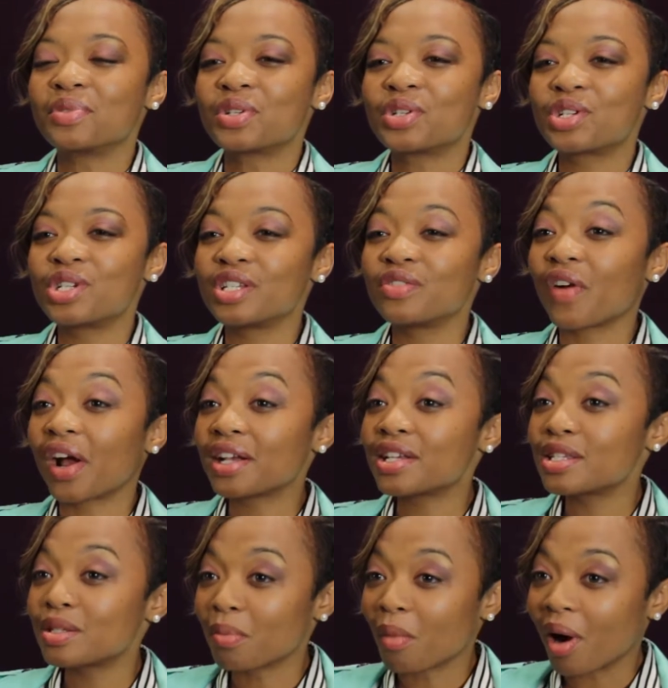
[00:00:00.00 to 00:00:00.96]
she's very
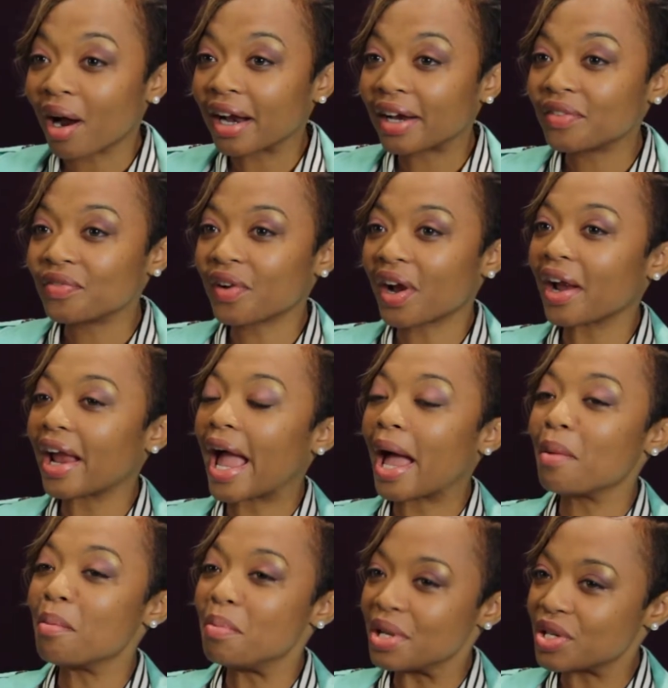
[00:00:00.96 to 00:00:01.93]
smart, very
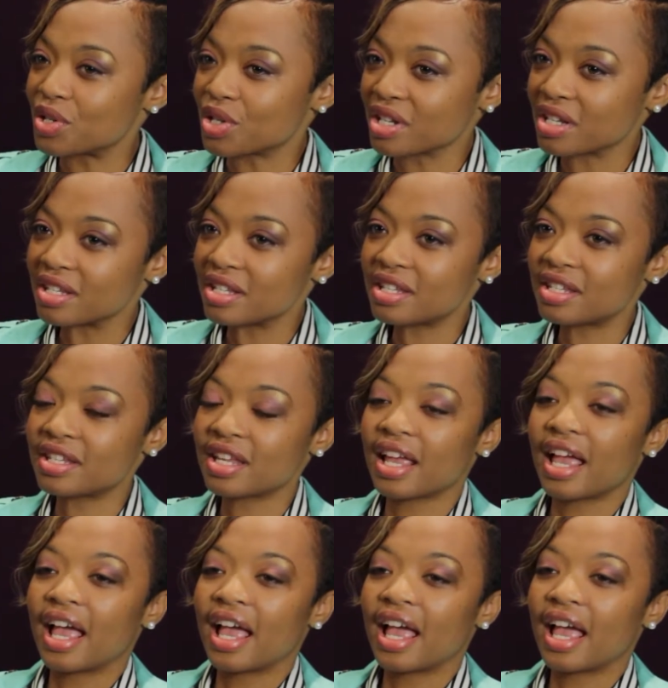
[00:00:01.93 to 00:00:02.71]
ambitious,